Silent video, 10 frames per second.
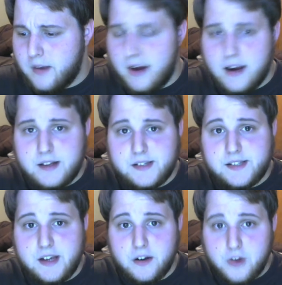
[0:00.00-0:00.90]

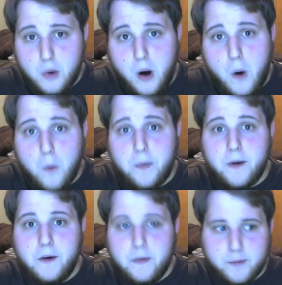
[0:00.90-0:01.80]
A New Hope
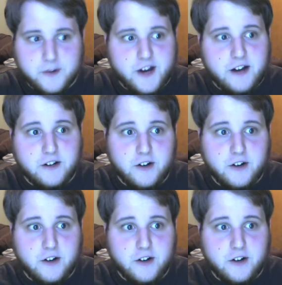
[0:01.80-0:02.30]
projected